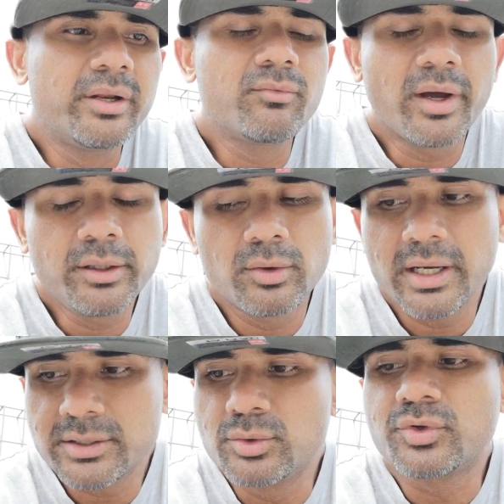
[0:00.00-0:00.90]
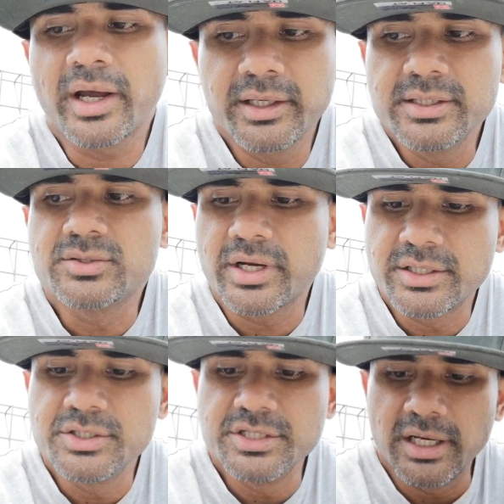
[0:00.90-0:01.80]
invite you guys to try this
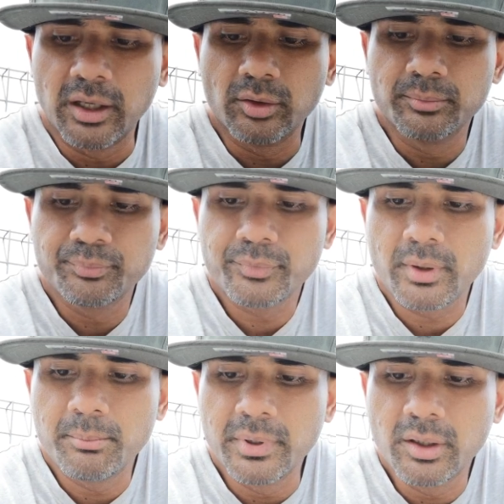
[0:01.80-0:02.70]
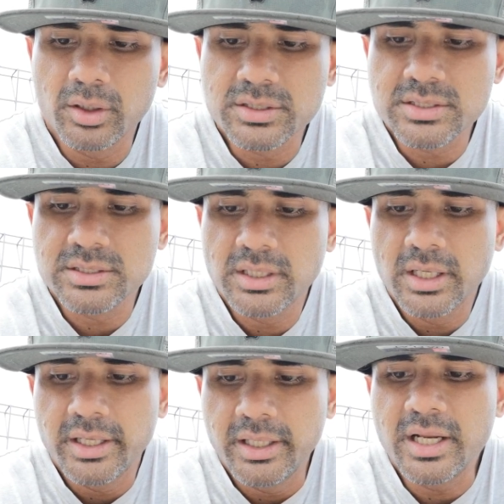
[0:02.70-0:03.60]
strategy out, because
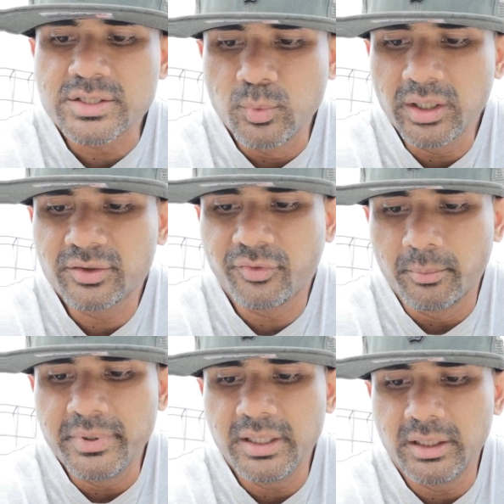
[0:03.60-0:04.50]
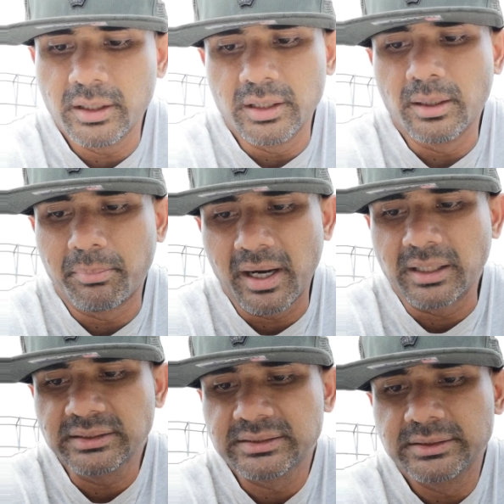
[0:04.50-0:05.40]
it has worked for me in the
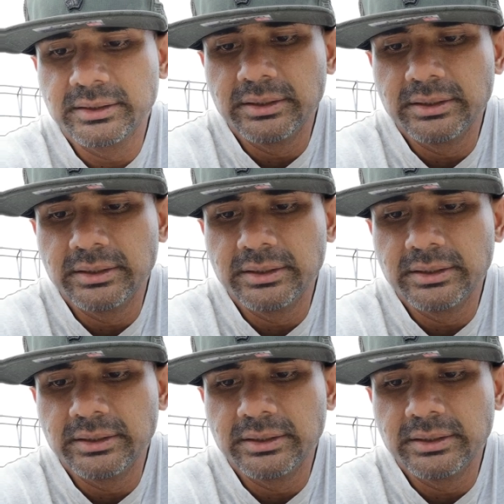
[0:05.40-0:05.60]
past.